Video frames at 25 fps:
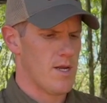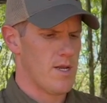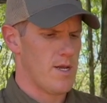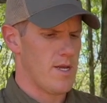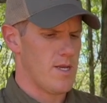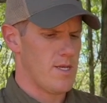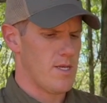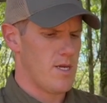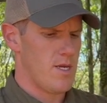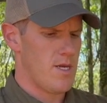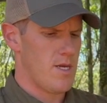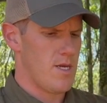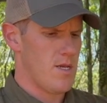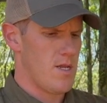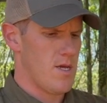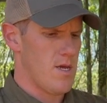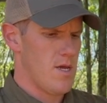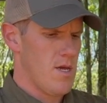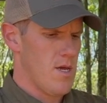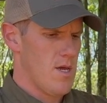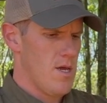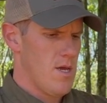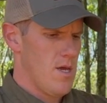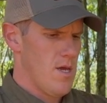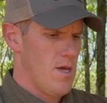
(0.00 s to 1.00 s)
19.
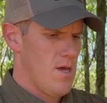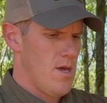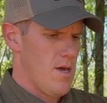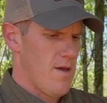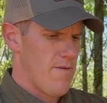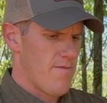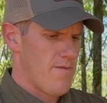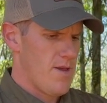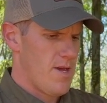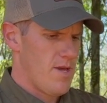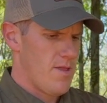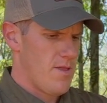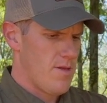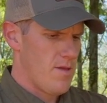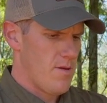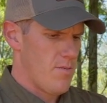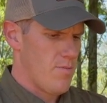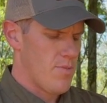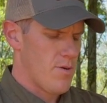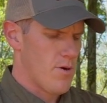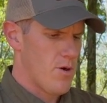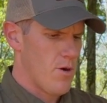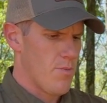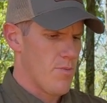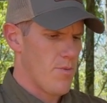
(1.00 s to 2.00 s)
I've got the
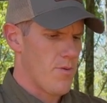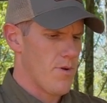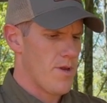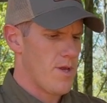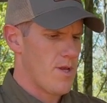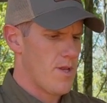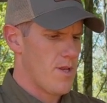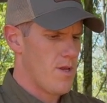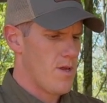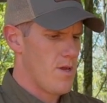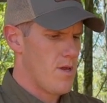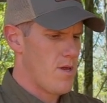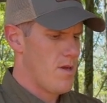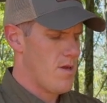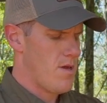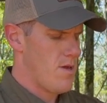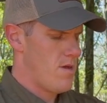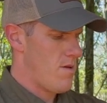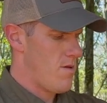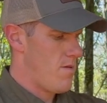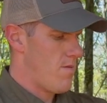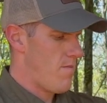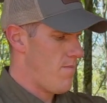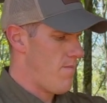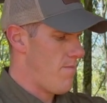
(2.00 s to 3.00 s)
appropriate
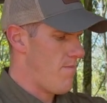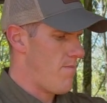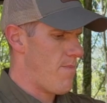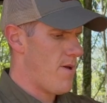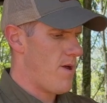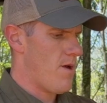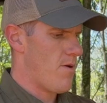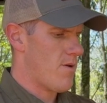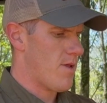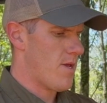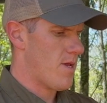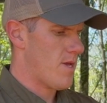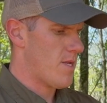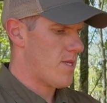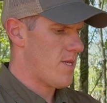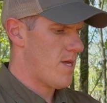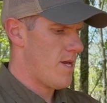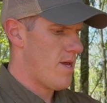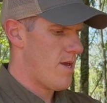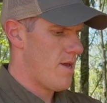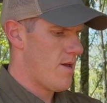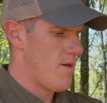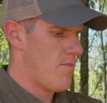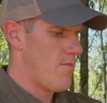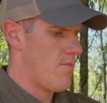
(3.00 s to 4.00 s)
mounting
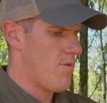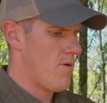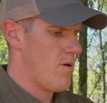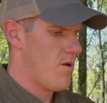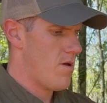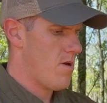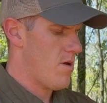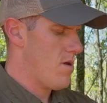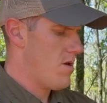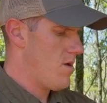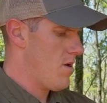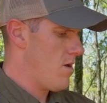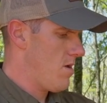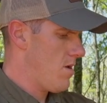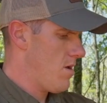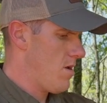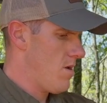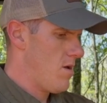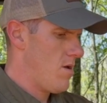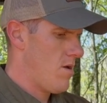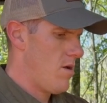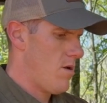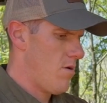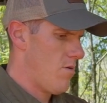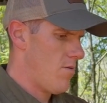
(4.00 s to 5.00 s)
tab
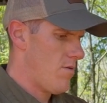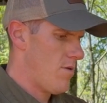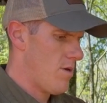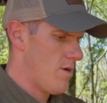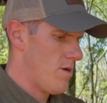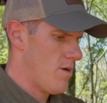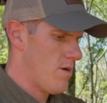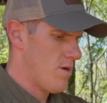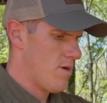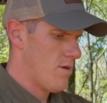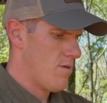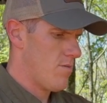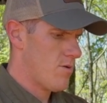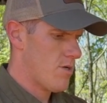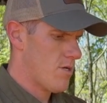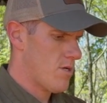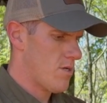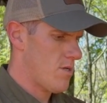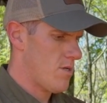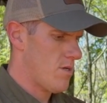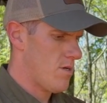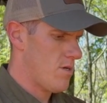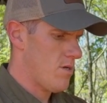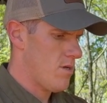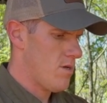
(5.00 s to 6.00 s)
on there. Just
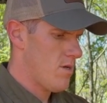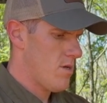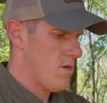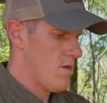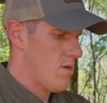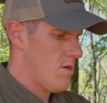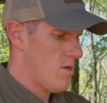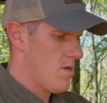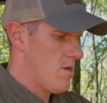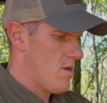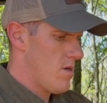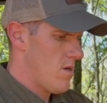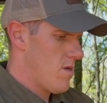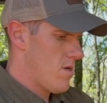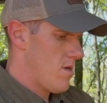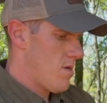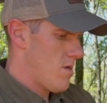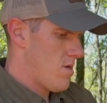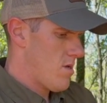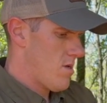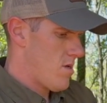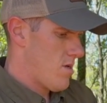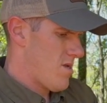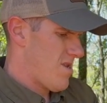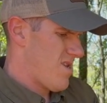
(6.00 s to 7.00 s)
gonna
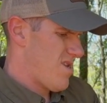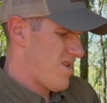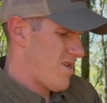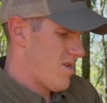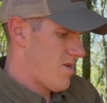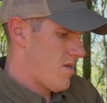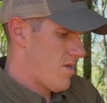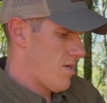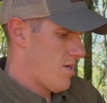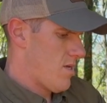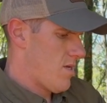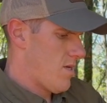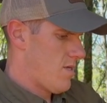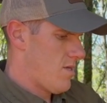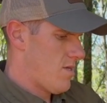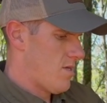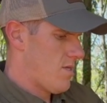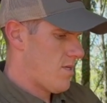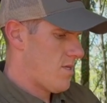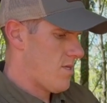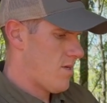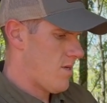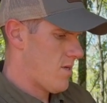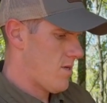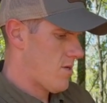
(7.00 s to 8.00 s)
get
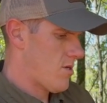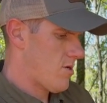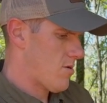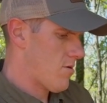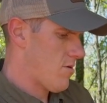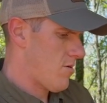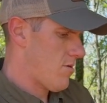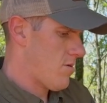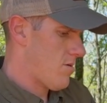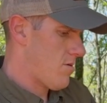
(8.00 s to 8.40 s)
this thing screwed